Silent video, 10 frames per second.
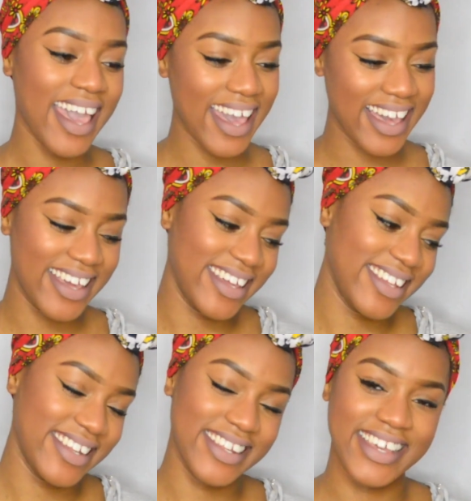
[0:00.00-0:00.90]

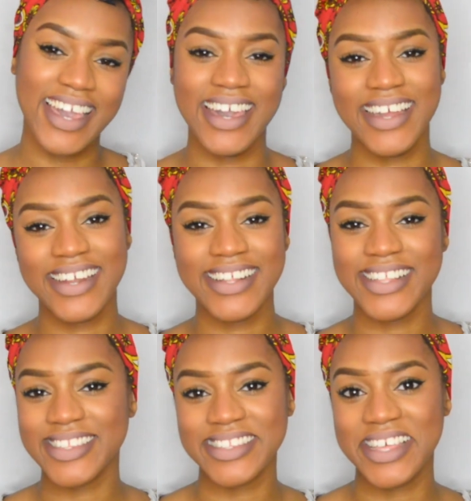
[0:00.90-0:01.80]
And yeah,
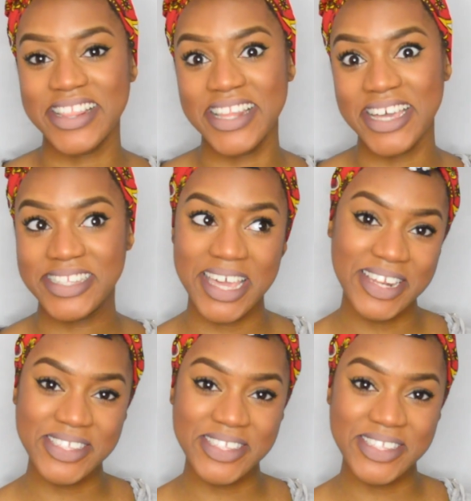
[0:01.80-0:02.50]
let's get